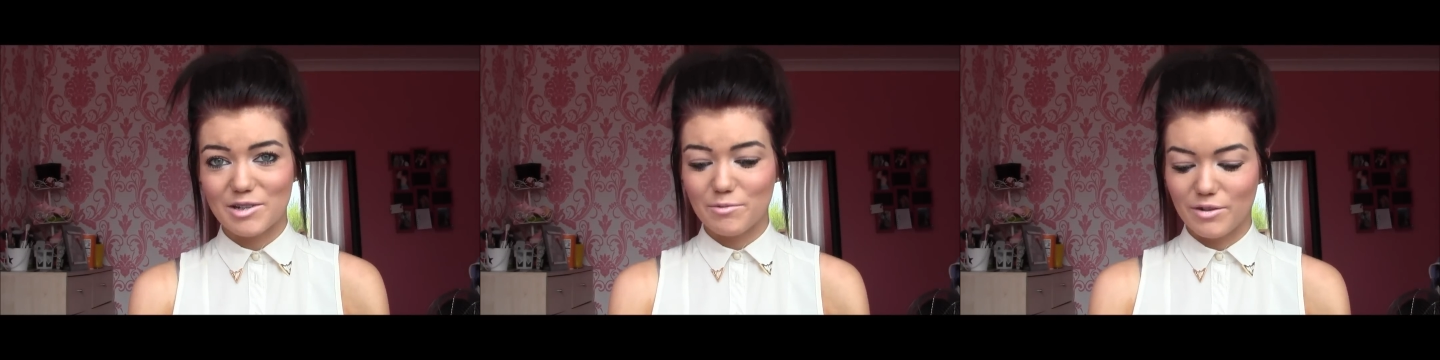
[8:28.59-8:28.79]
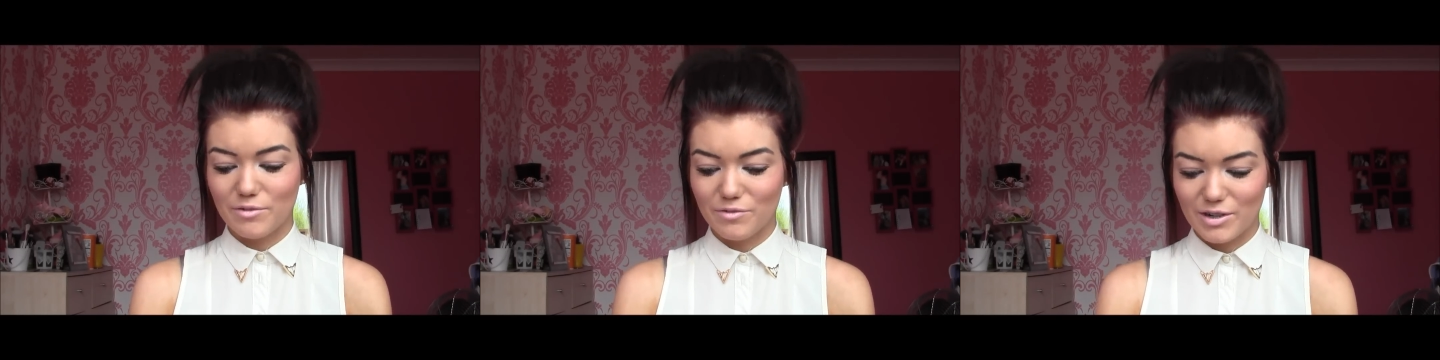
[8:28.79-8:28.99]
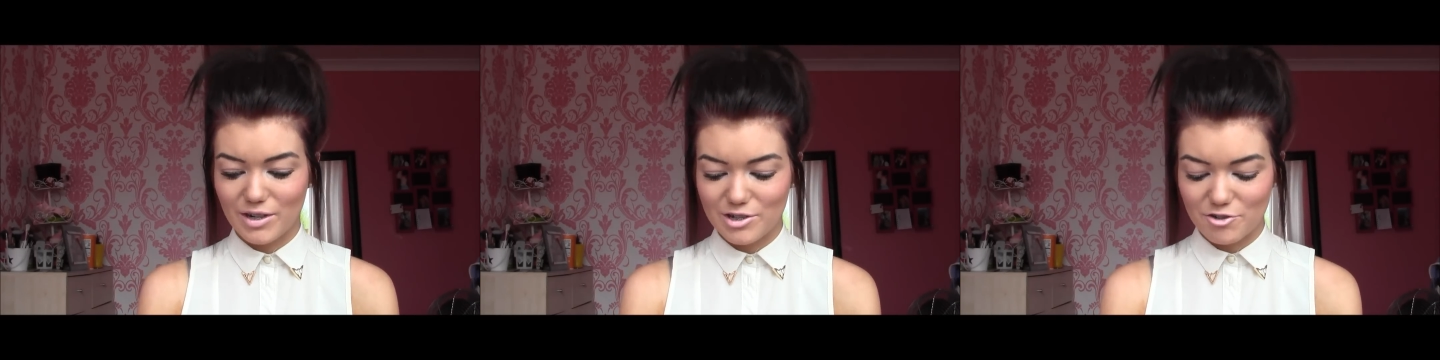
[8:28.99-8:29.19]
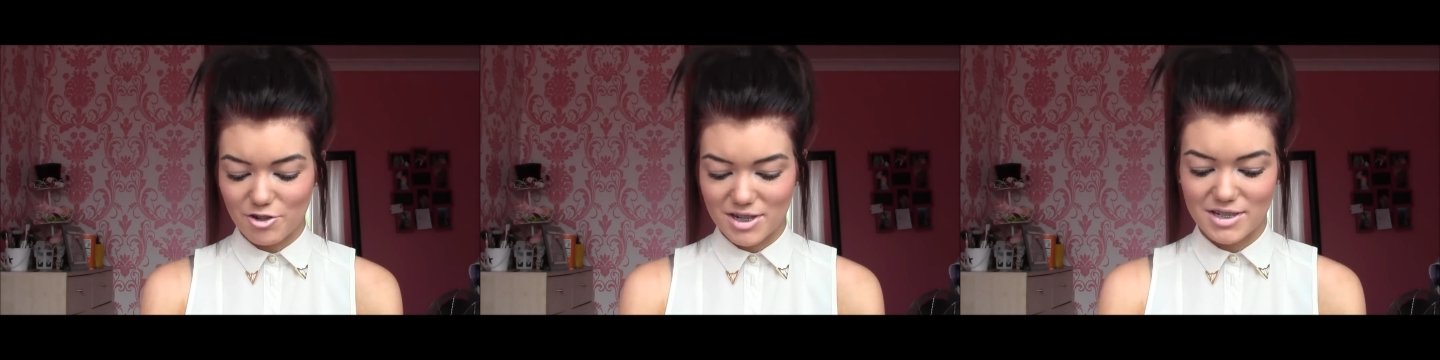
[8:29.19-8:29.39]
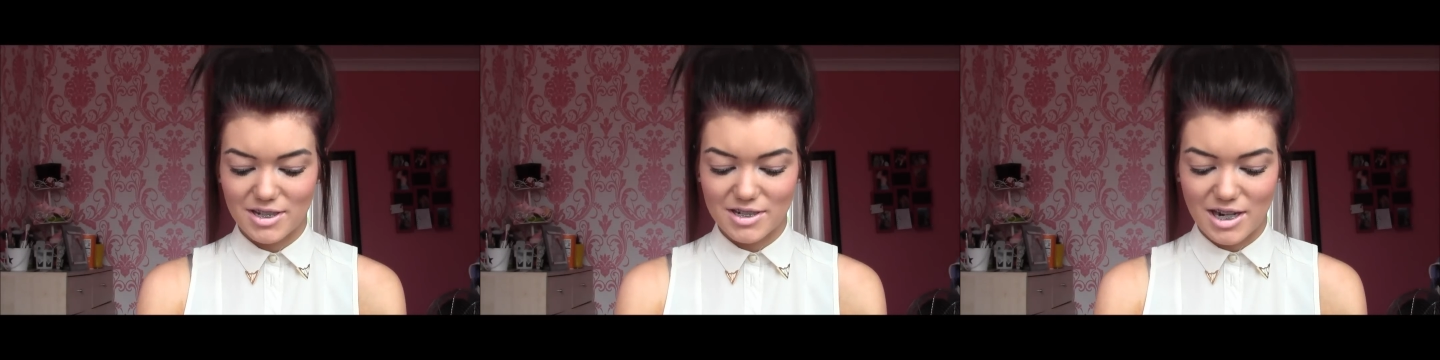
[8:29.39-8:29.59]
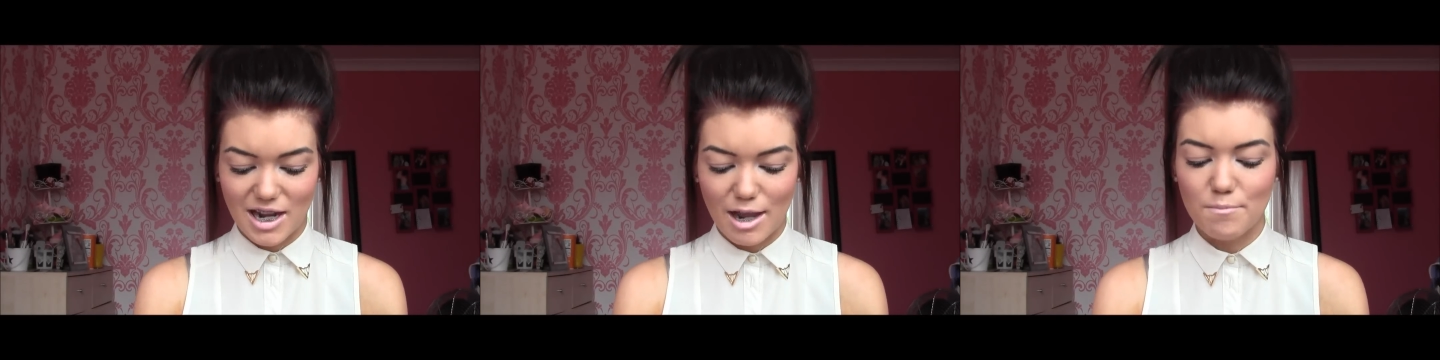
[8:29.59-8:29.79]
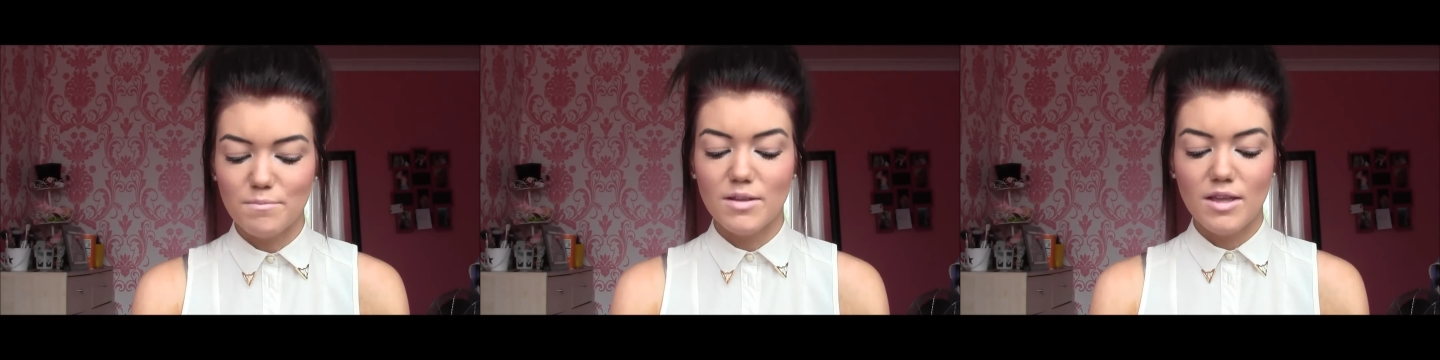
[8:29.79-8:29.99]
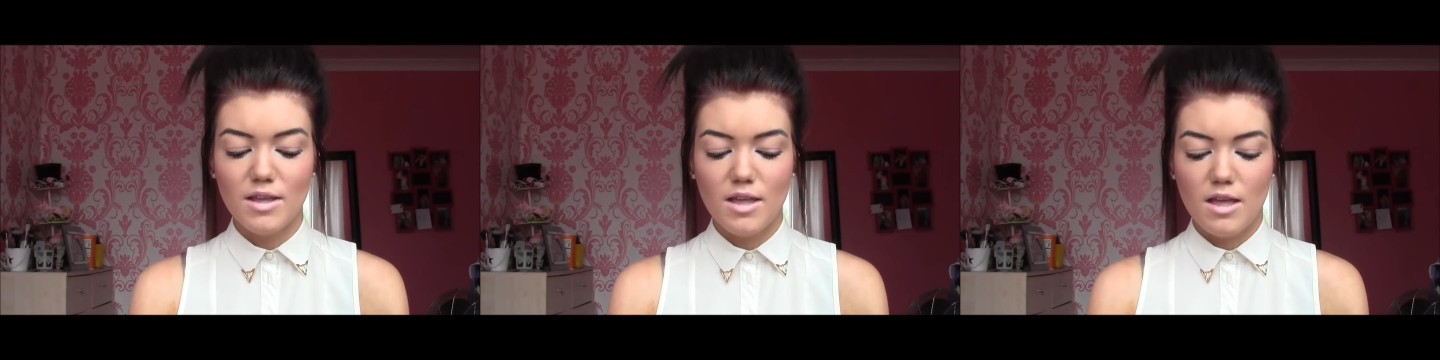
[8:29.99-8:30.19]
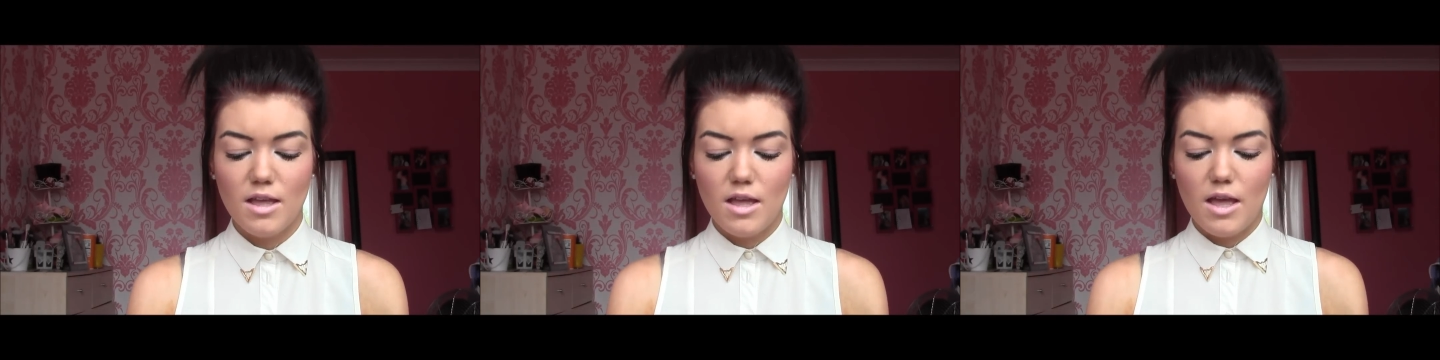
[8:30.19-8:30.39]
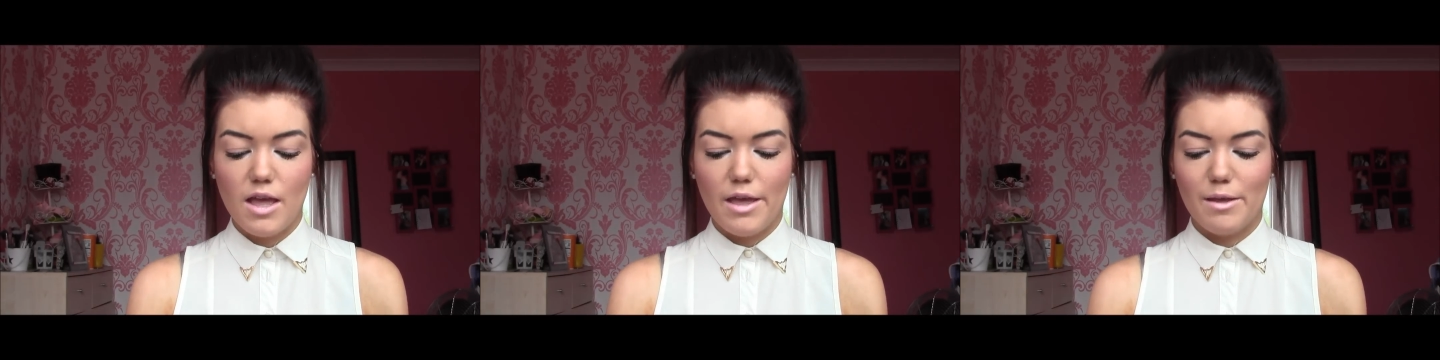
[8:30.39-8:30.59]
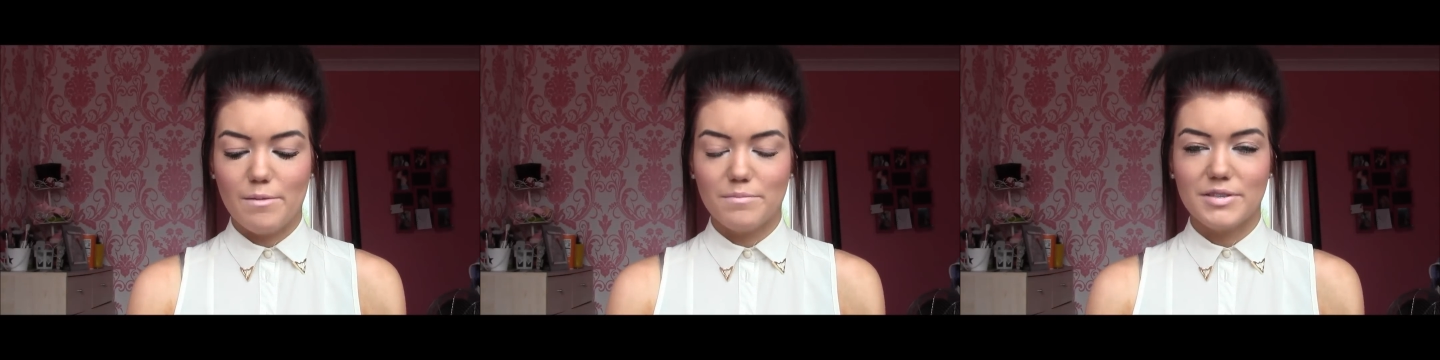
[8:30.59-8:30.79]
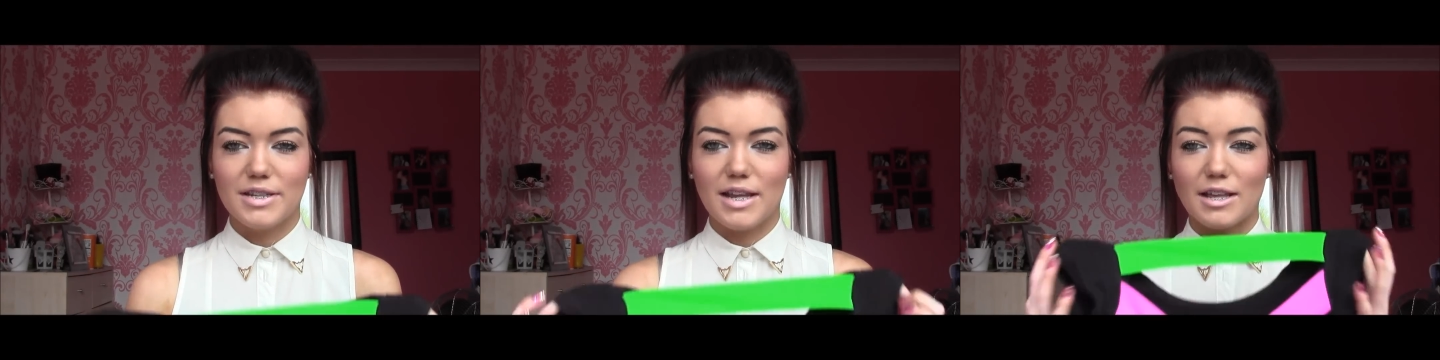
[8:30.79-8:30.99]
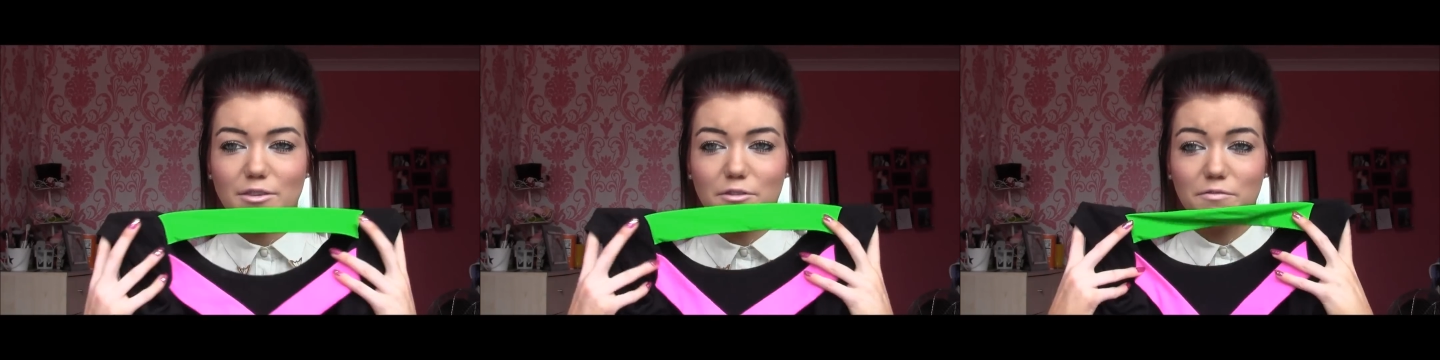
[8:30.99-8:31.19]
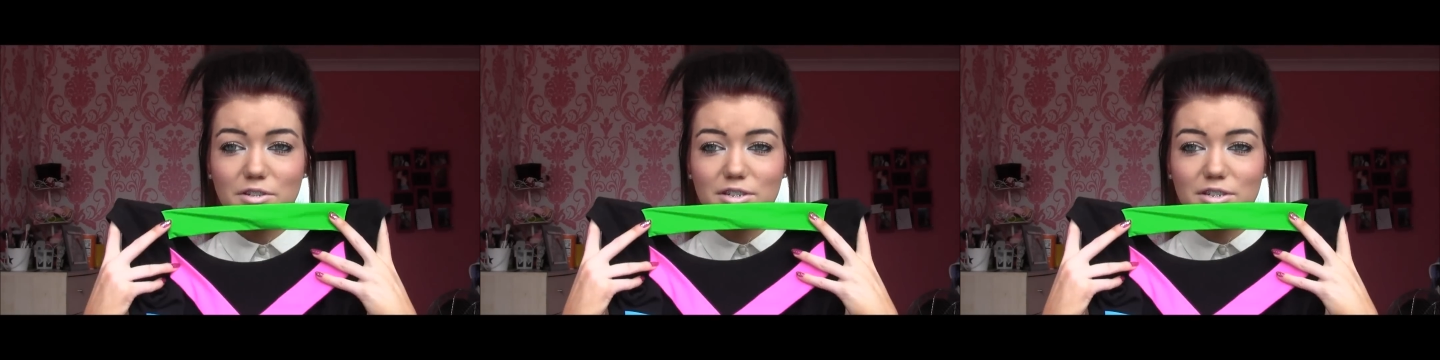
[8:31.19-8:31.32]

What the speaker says: quid for a dress at a time. I'd love